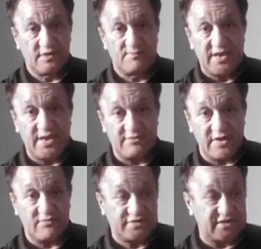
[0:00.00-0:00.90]
playing
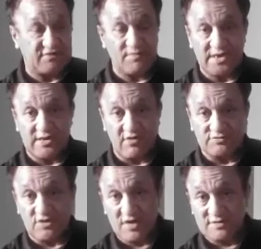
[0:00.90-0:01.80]
around with this Manukau
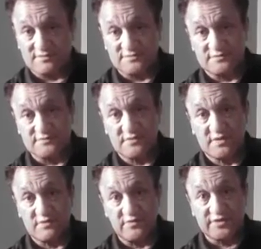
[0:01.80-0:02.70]
titles,
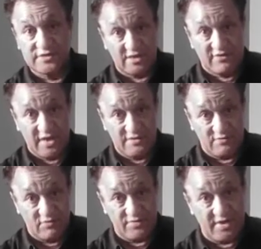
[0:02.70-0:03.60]
with the Crown
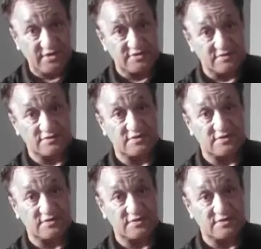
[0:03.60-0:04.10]
corporations.